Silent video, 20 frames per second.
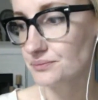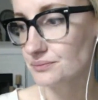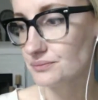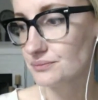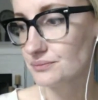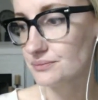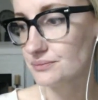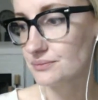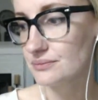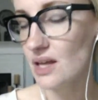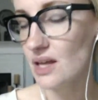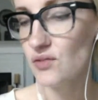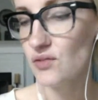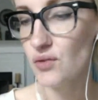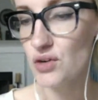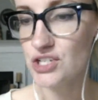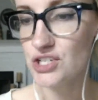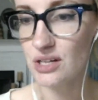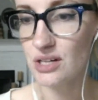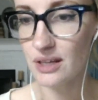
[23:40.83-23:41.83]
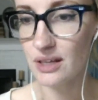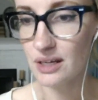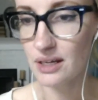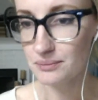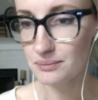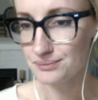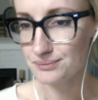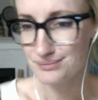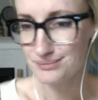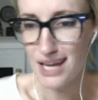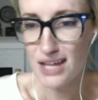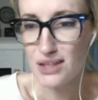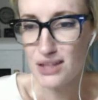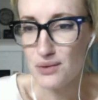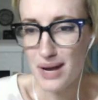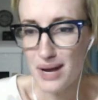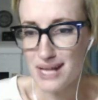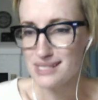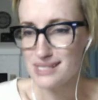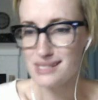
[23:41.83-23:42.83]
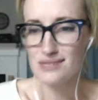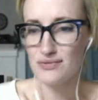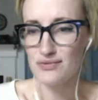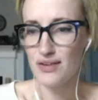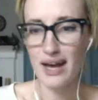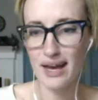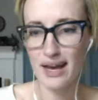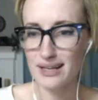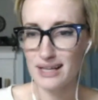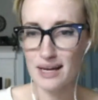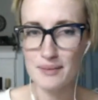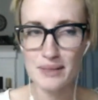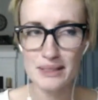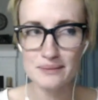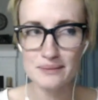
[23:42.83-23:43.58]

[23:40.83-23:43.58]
unfortunately. Otherwise, it's fine. I mean,